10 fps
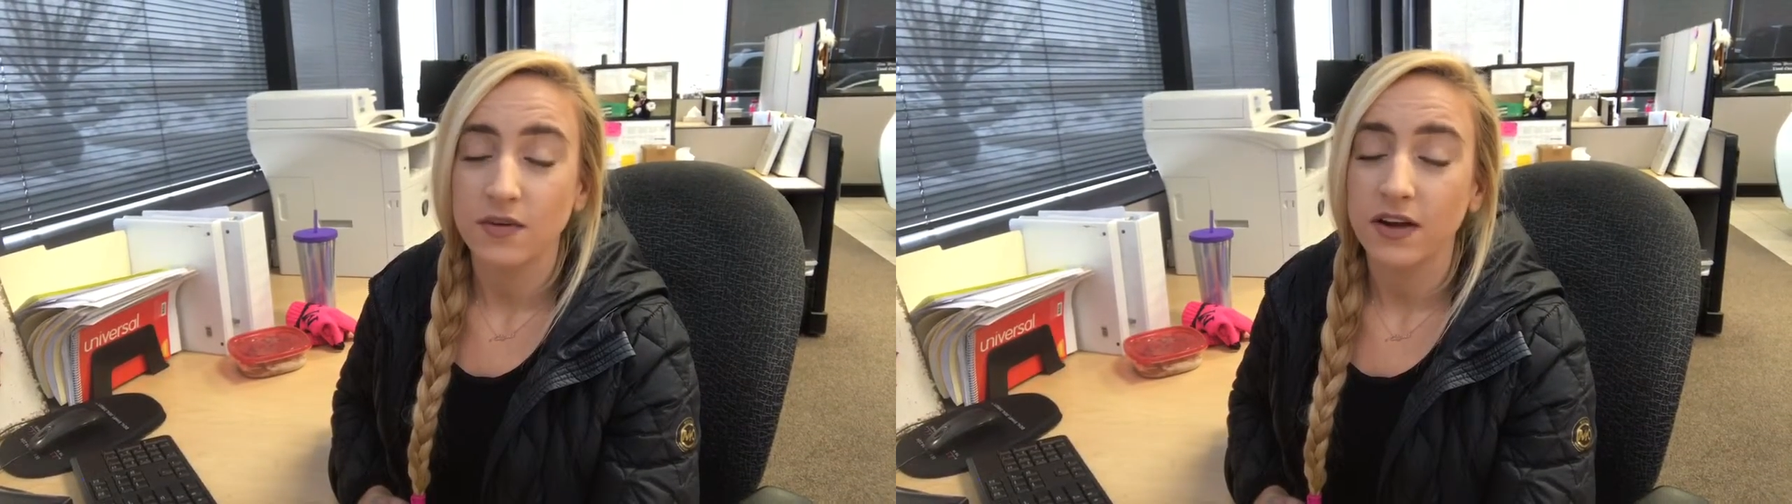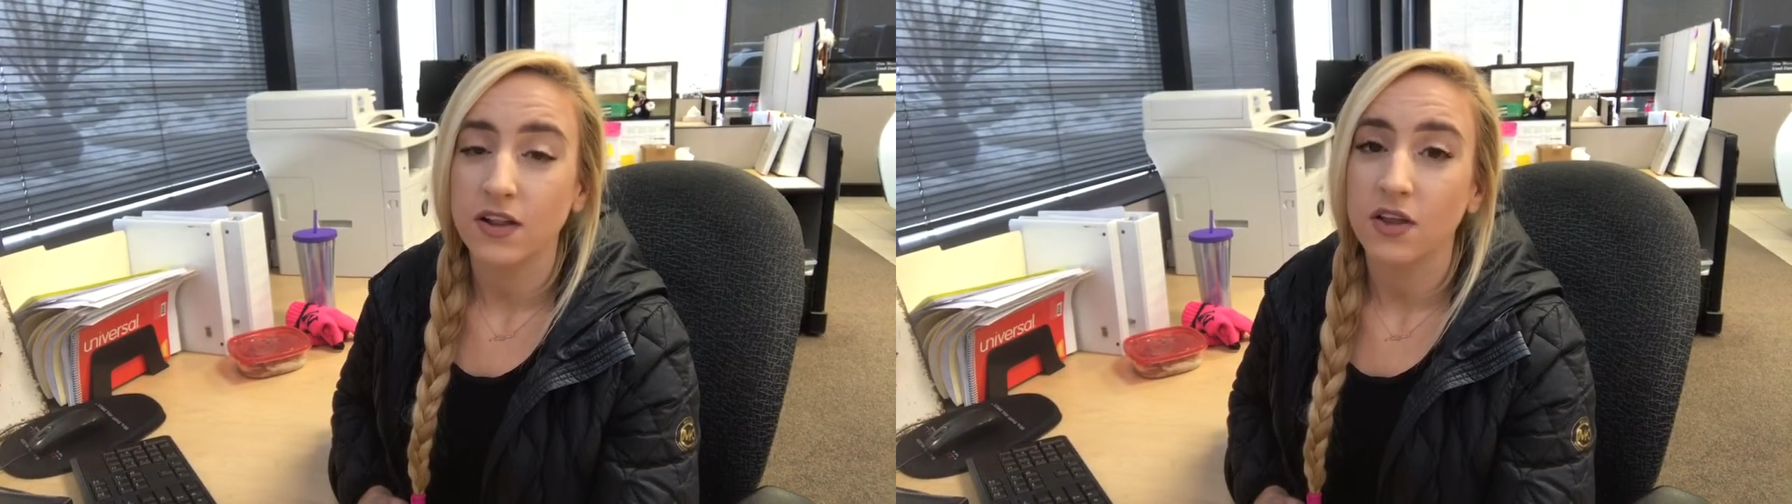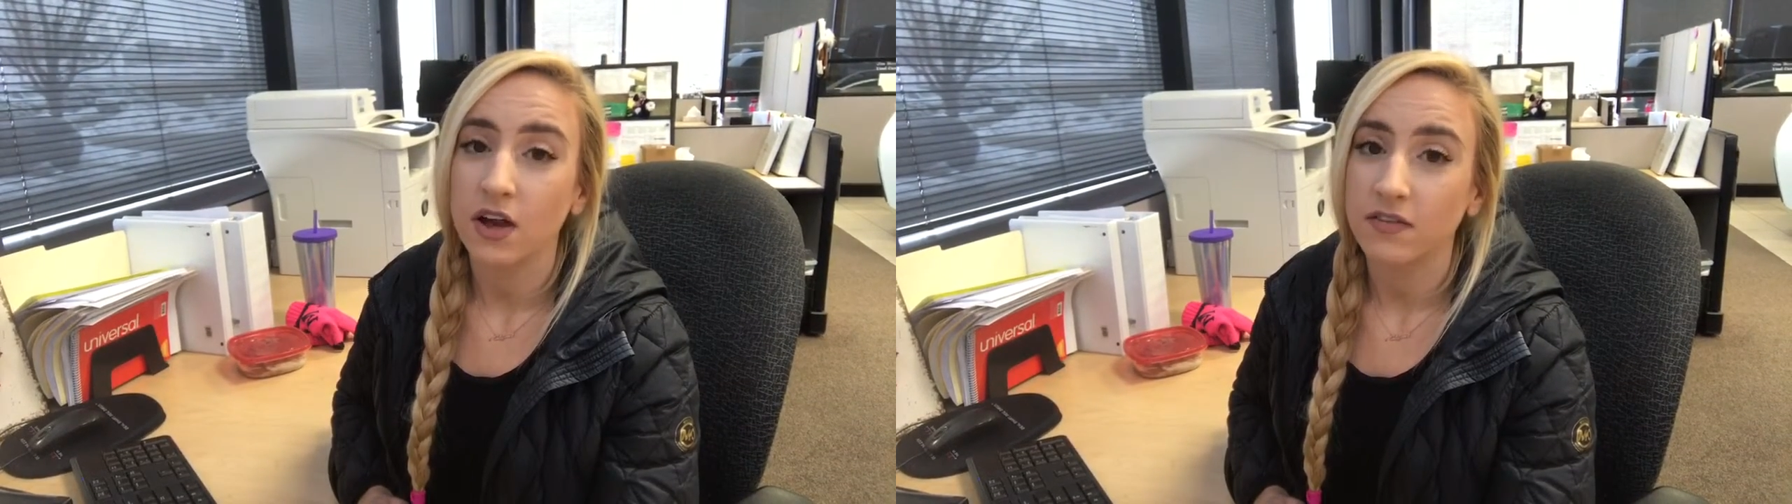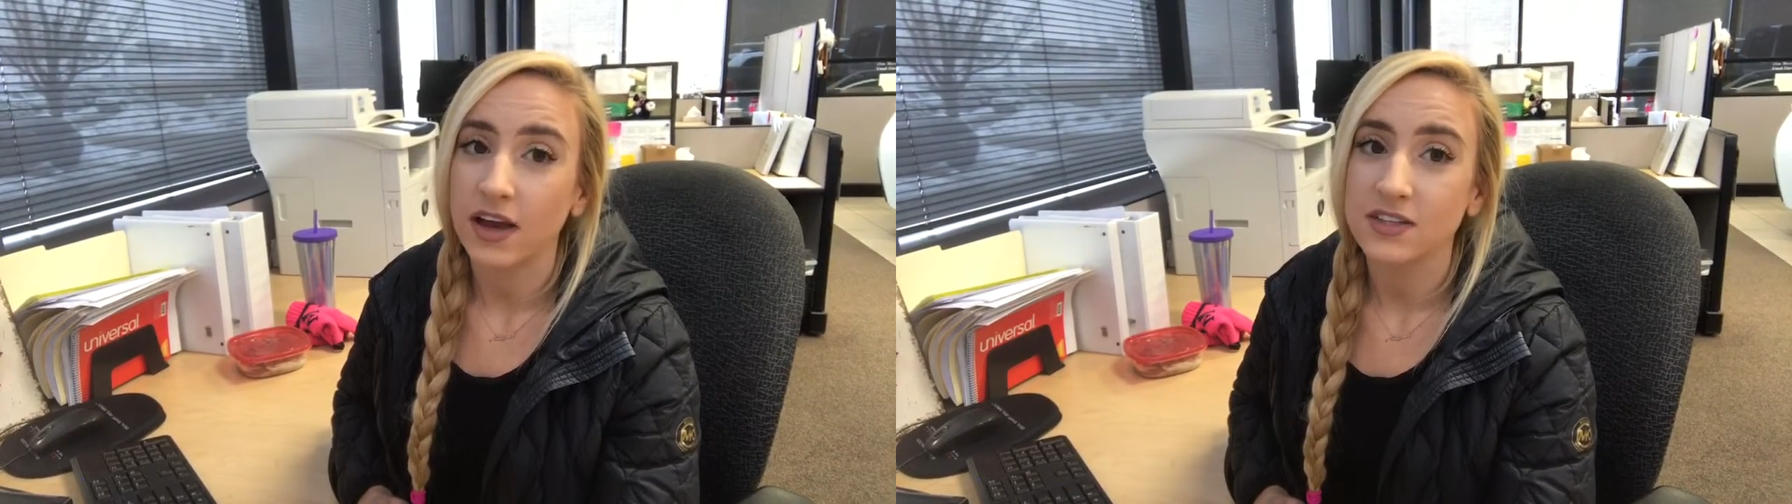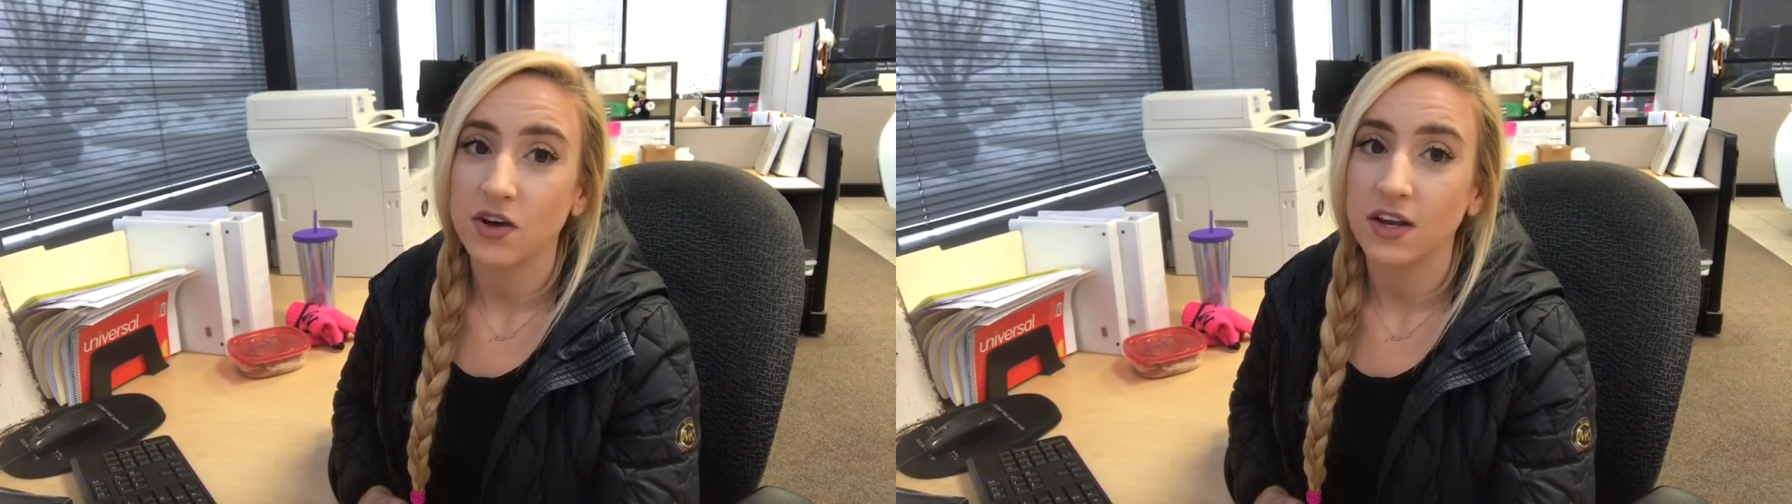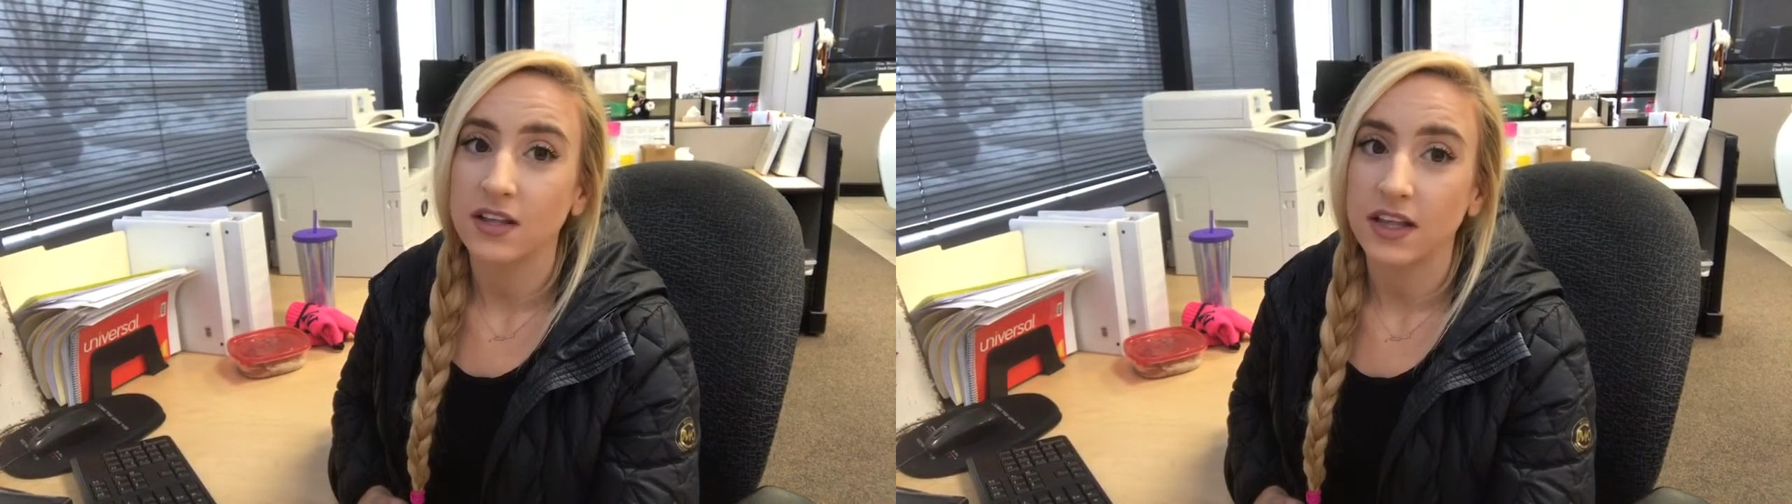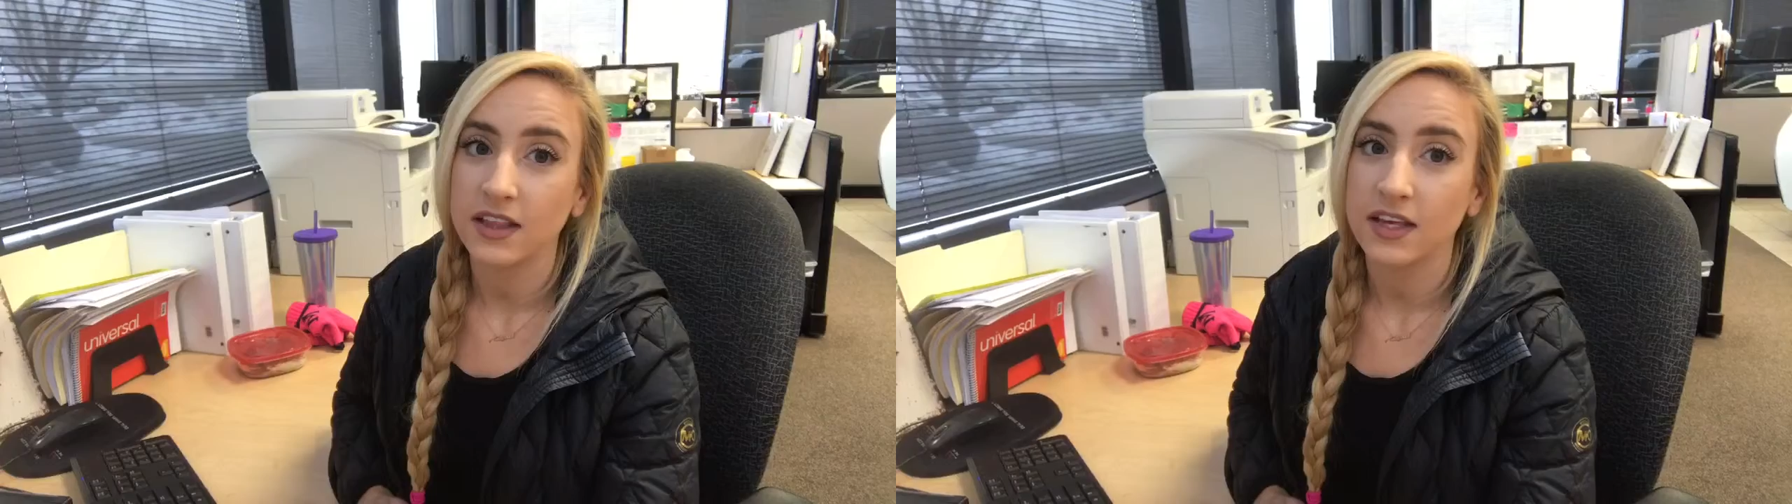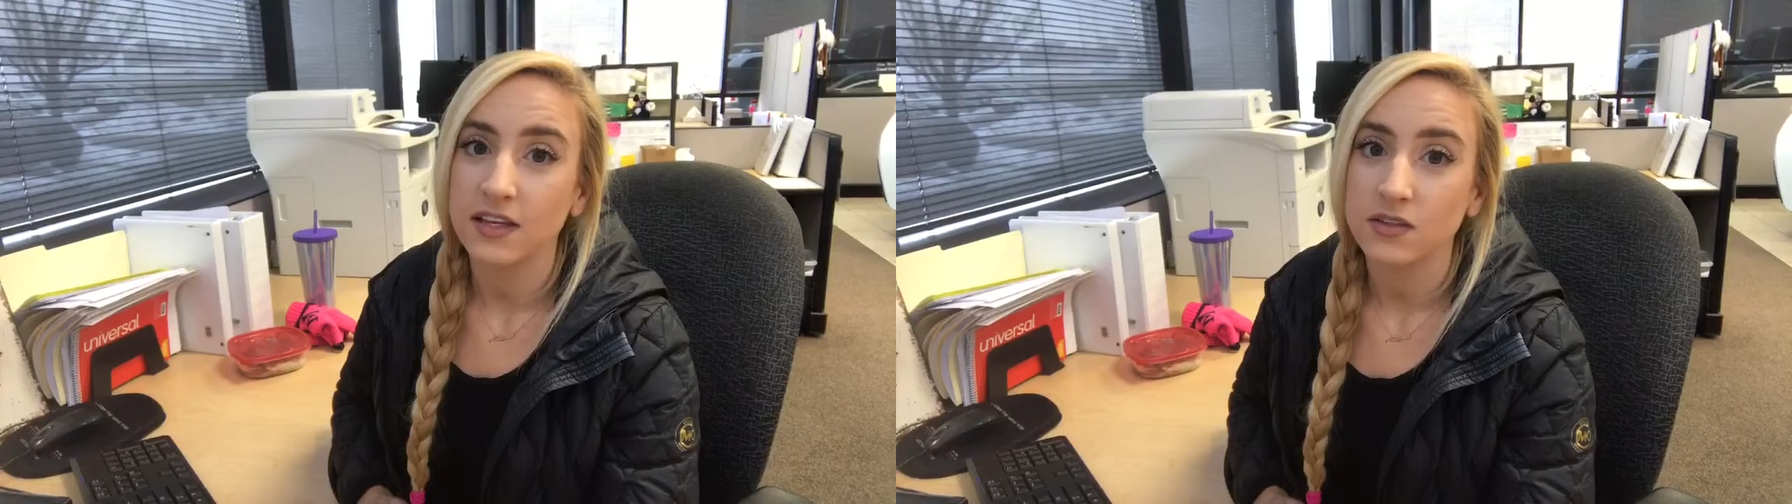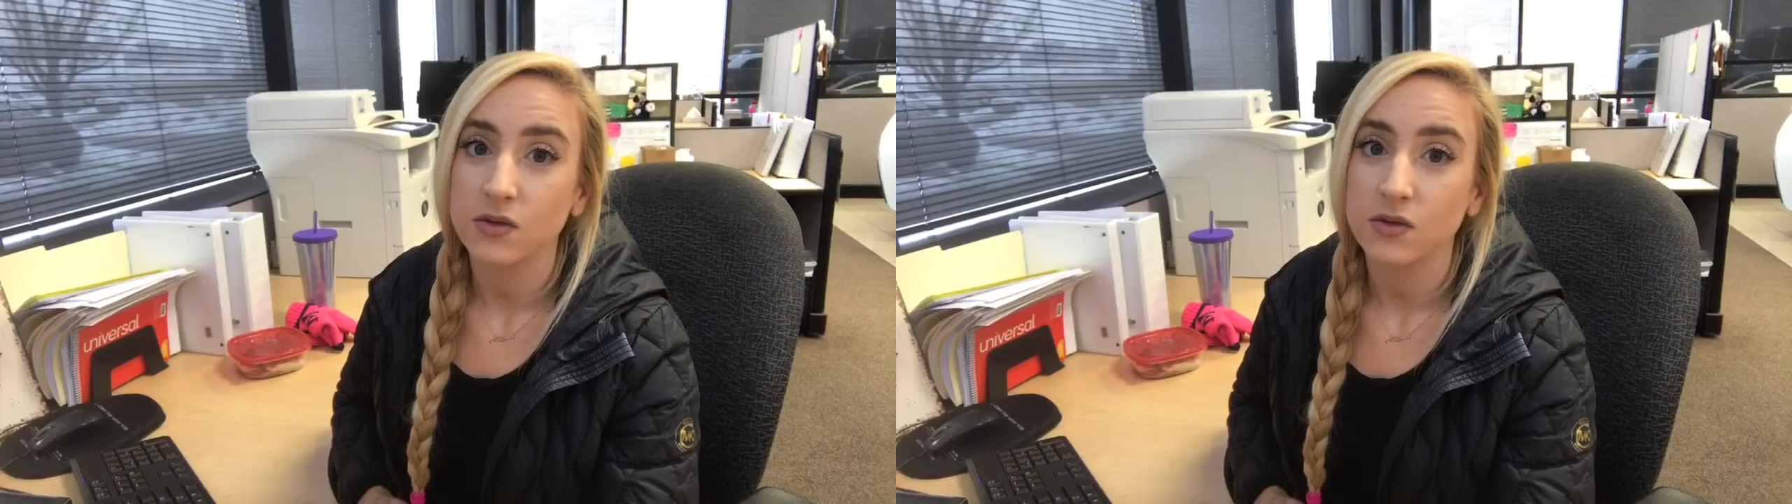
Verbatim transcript: We've had a lot of eyes on it lately,